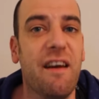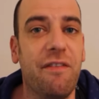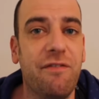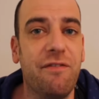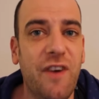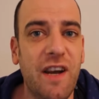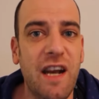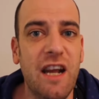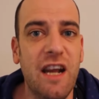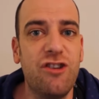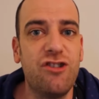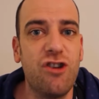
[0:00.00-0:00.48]
And you
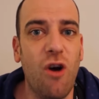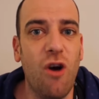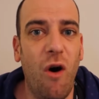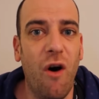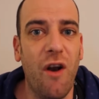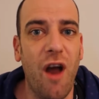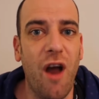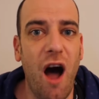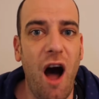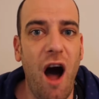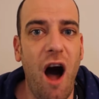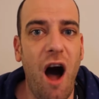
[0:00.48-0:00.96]
finish
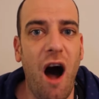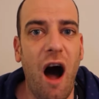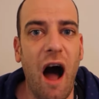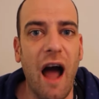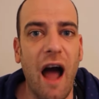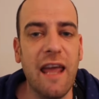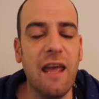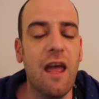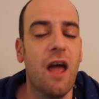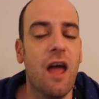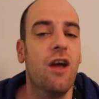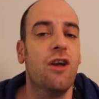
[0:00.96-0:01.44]
on a
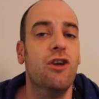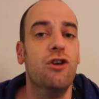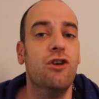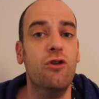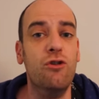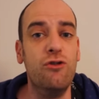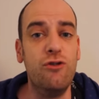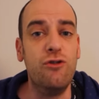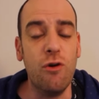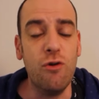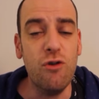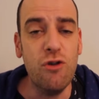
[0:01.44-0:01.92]
high.
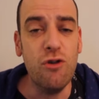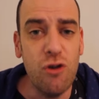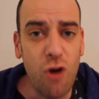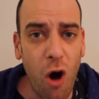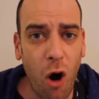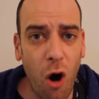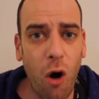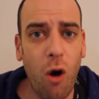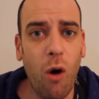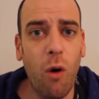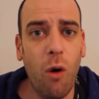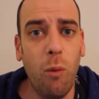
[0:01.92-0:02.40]
You do
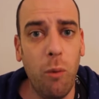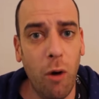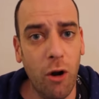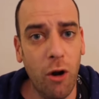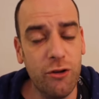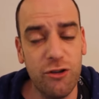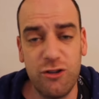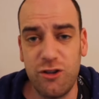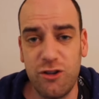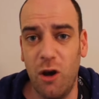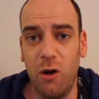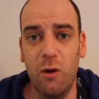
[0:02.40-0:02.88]
not
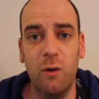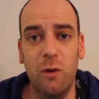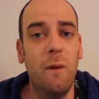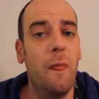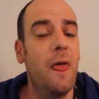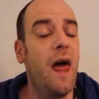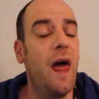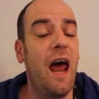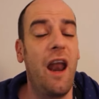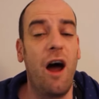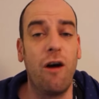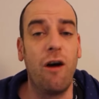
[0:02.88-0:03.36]
want
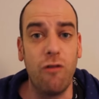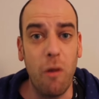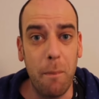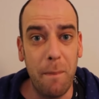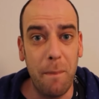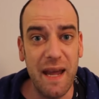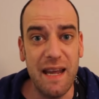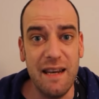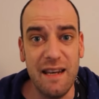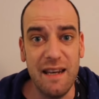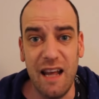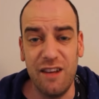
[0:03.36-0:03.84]
to, and I
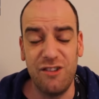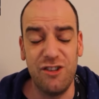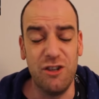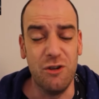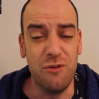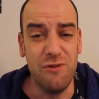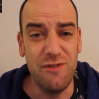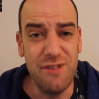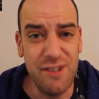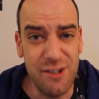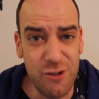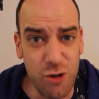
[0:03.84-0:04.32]
repeat this,
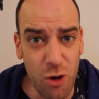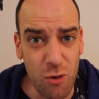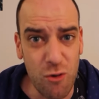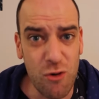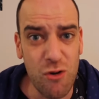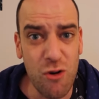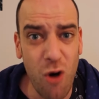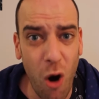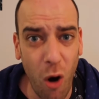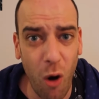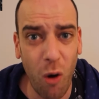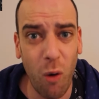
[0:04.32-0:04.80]

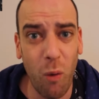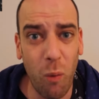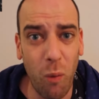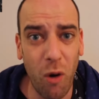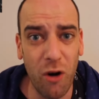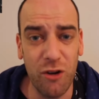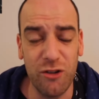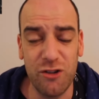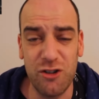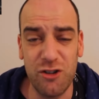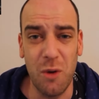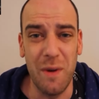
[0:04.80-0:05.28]

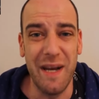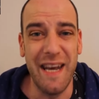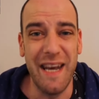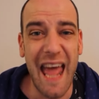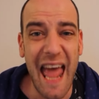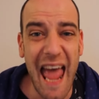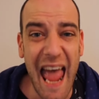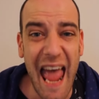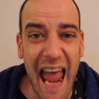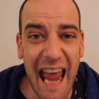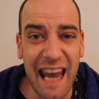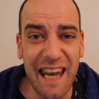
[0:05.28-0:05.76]
want to
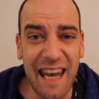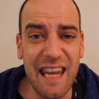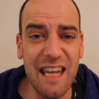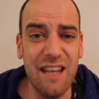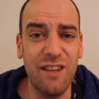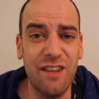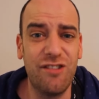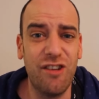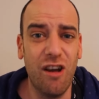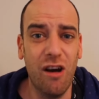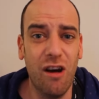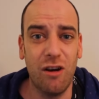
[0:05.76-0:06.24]
in
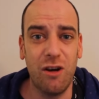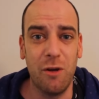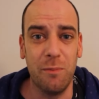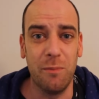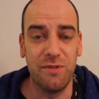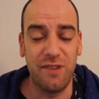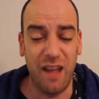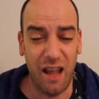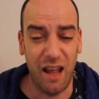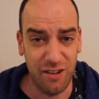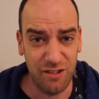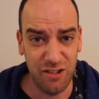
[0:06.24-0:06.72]
any
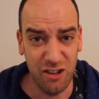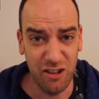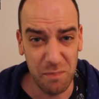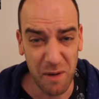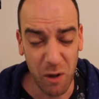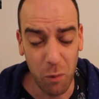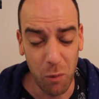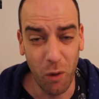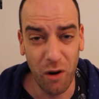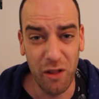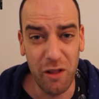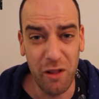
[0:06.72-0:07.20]
circumstances
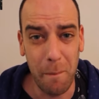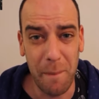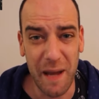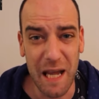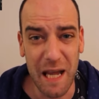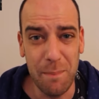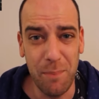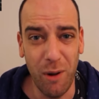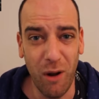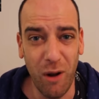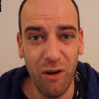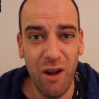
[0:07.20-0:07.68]
be one of the
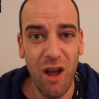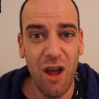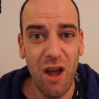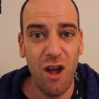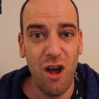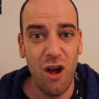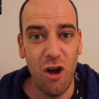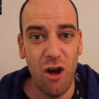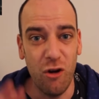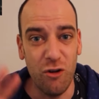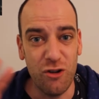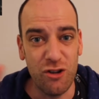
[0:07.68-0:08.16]
people
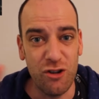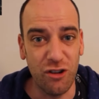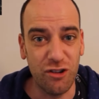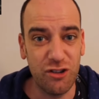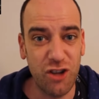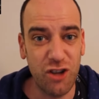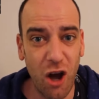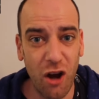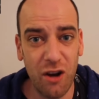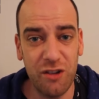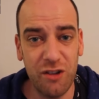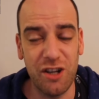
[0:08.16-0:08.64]
who
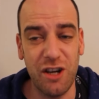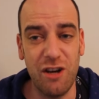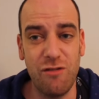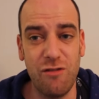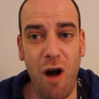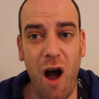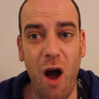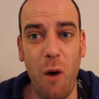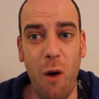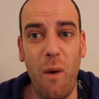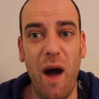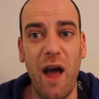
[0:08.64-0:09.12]
just turns it
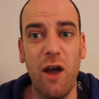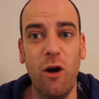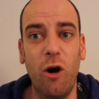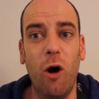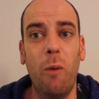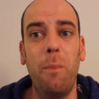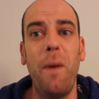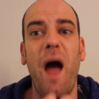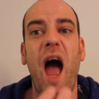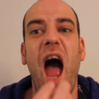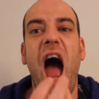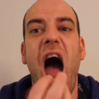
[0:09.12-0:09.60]
the right way
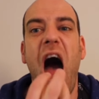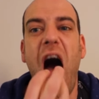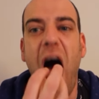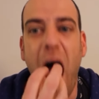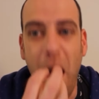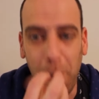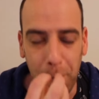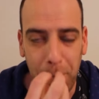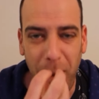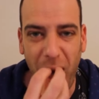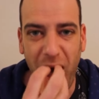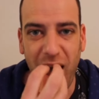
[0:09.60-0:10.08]
up
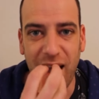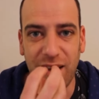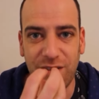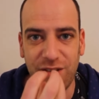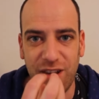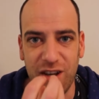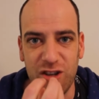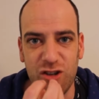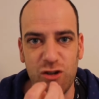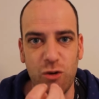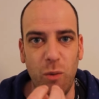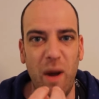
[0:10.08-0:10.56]
and
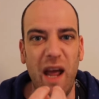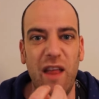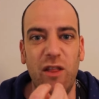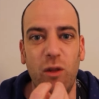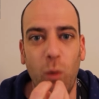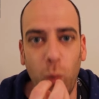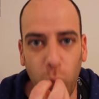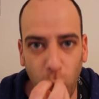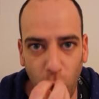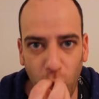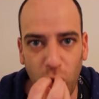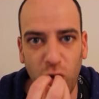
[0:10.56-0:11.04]
bites into
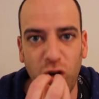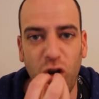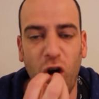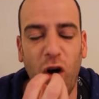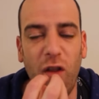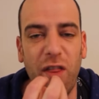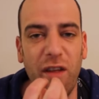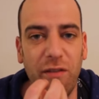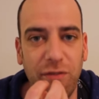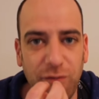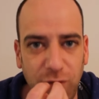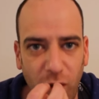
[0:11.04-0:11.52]
it, the
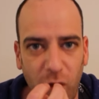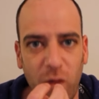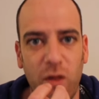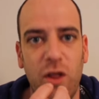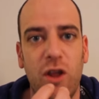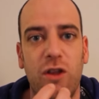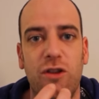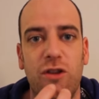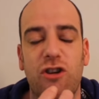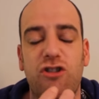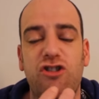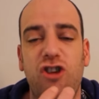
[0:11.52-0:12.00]
walnut, the
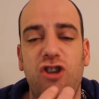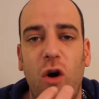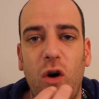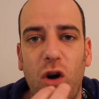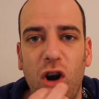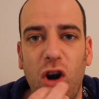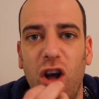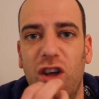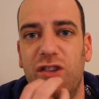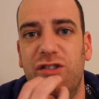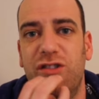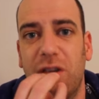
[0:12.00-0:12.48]
fondant, the
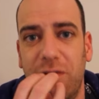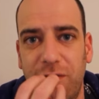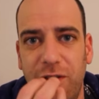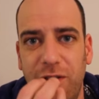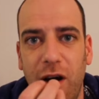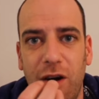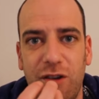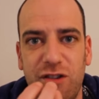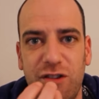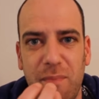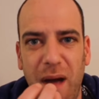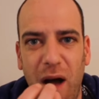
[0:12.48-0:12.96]
chocolate as your
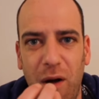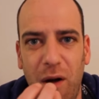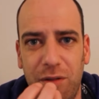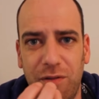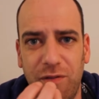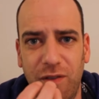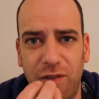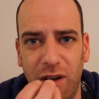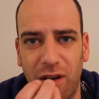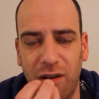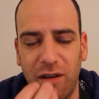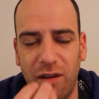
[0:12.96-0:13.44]
first
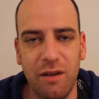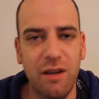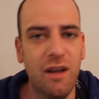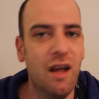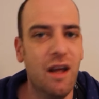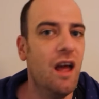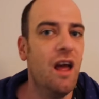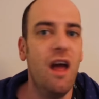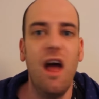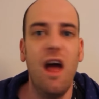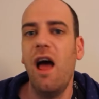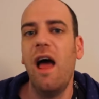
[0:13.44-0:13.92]
mouthful.
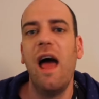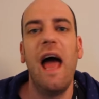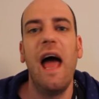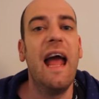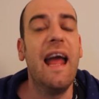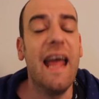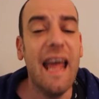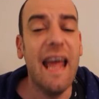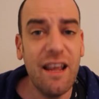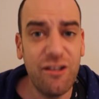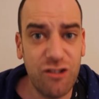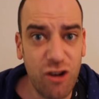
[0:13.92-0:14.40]
Oof,
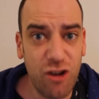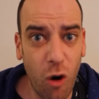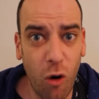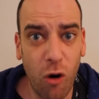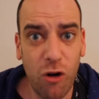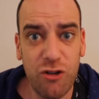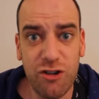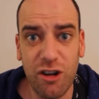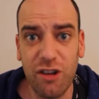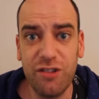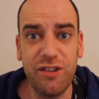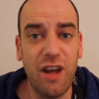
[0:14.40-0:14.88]
what
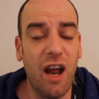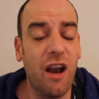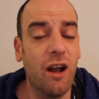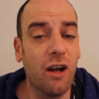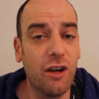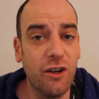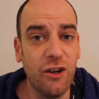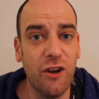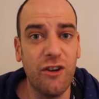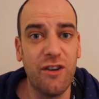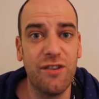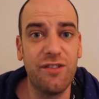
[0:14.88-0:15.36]
a mess.
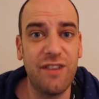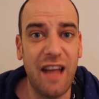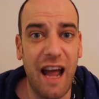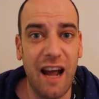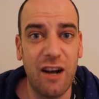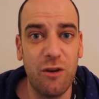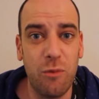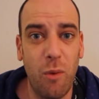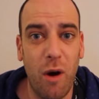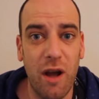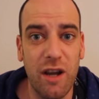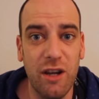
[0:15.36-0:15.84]
What a mess,
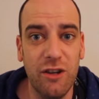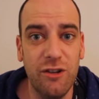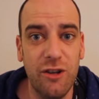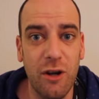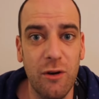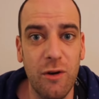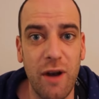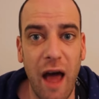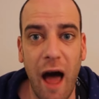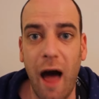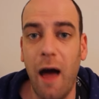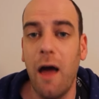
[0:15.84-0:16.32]
you don't know that,
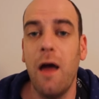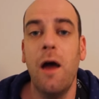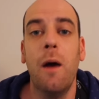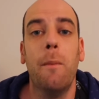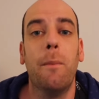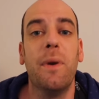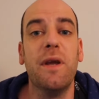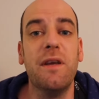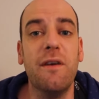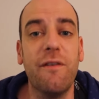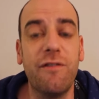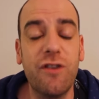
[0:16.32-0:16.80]
because I love your
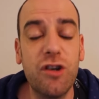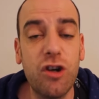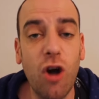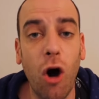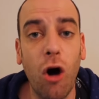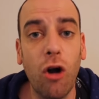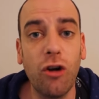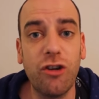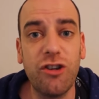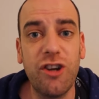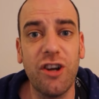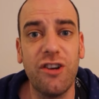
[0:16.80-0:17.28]
fingers. But you've
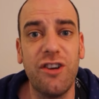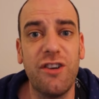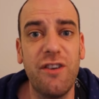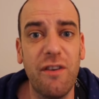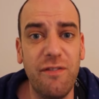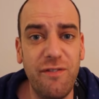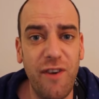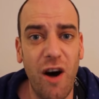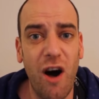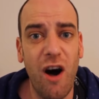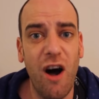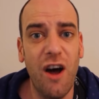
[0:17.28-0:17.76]
got to
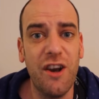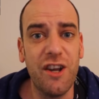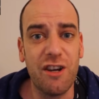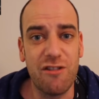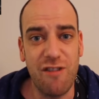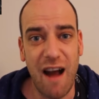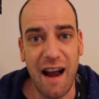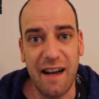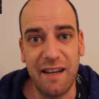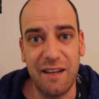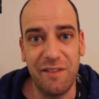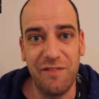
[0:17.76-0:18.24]
defer
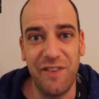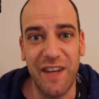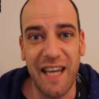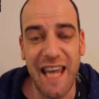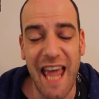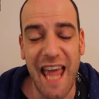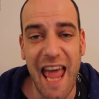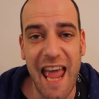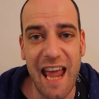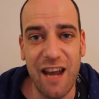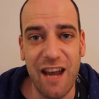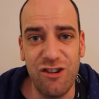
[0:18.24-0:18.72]
the
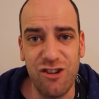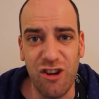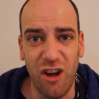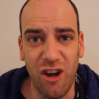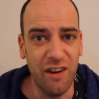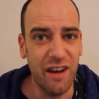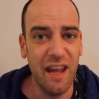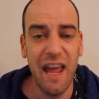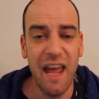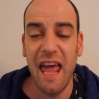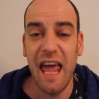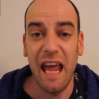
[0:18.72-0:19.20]

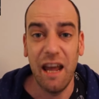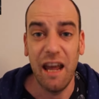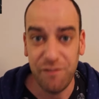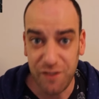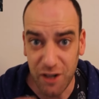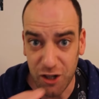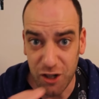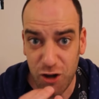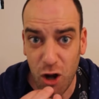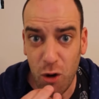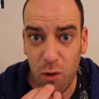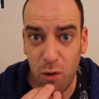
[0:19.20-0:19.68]
gratification.
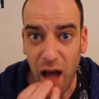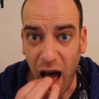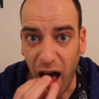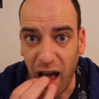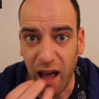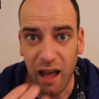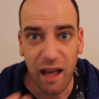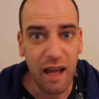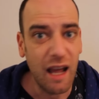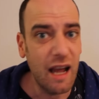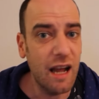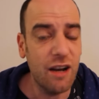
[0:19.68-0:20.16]
If you do
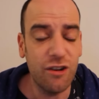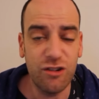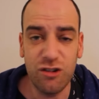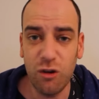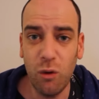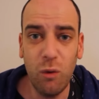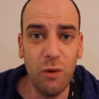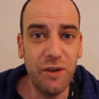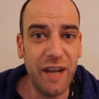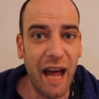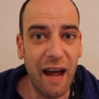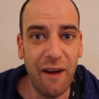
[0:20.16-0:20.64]
that,
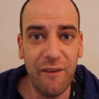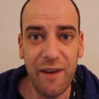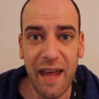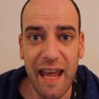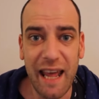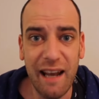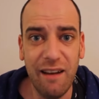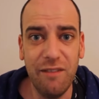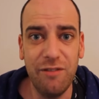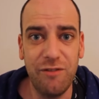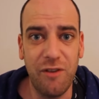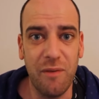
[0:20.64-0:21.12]
it's all
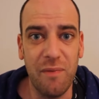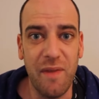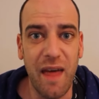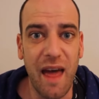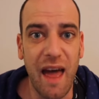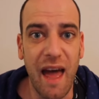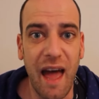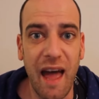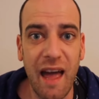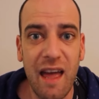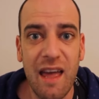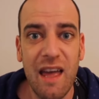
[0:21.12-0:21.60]
downhill from
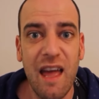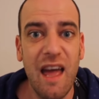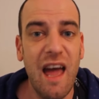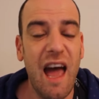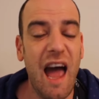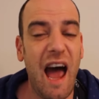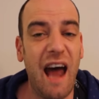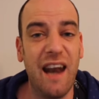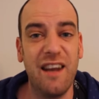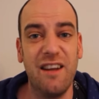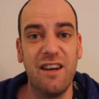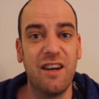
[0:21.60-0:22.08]
there,
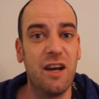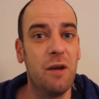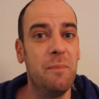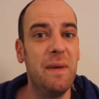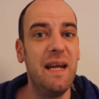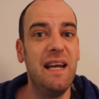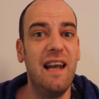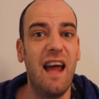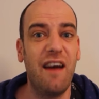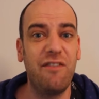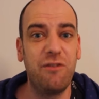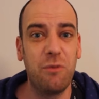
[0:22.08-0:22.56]
and you're
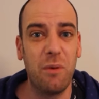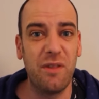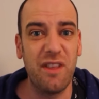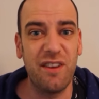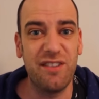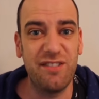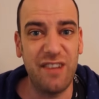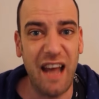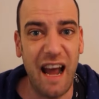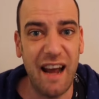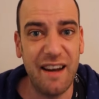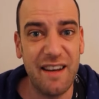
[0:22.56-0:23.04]
going to be left
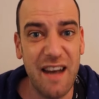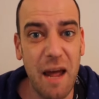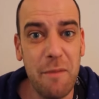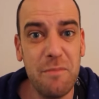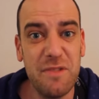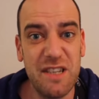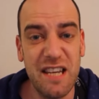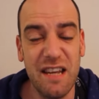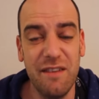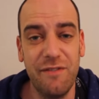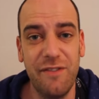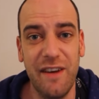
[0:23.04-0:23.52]
with a sad and
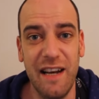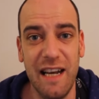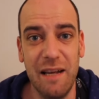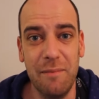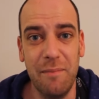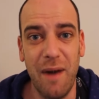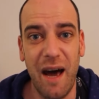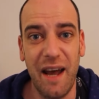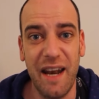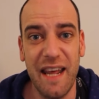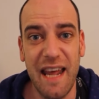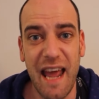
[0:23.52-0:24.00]
empty
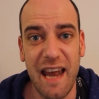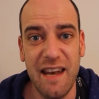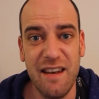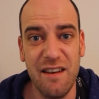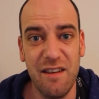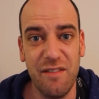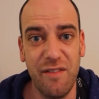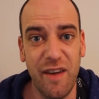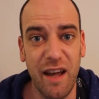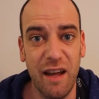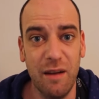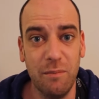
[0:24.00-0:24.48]
feeling by the
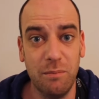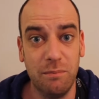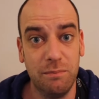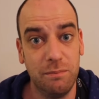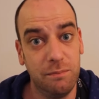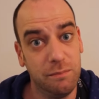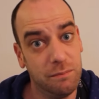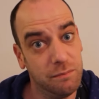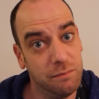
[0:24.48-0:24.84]
end of it.